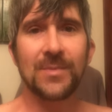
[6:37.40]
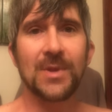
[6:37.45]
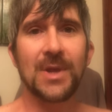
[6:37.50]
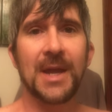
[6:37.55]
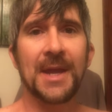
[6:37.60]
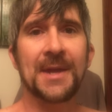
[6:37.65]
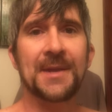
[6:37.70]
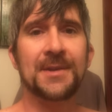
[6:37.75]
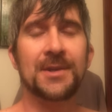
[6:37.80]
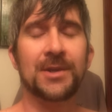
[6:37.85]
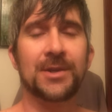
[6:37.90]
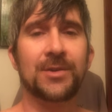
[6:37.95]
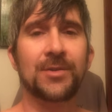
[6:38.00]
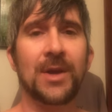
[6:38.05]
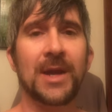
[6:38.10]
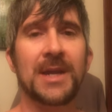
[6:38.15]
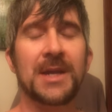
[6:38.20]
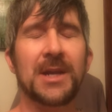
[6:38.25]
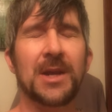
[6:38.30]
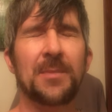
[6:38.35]
and a
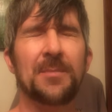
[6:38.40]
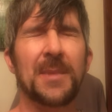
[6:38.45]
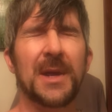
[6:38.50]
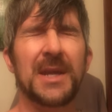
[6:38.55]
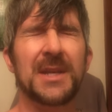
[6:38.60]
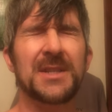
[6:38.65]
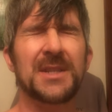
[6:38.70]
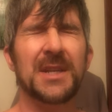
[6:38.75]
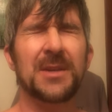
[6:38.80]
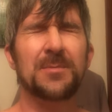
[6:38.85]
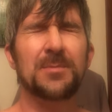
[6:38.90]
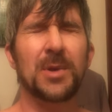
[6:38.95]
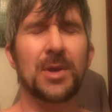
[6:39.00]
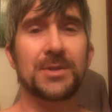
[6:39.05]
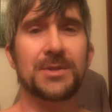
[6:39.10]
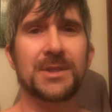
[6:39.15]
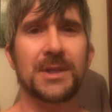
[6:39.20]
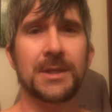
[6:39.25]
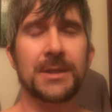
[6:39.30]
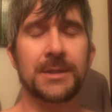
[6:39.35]
great, amazing
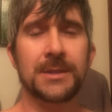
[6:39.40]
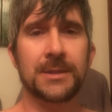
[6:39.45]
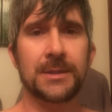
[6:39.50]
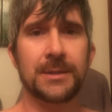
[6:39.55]
person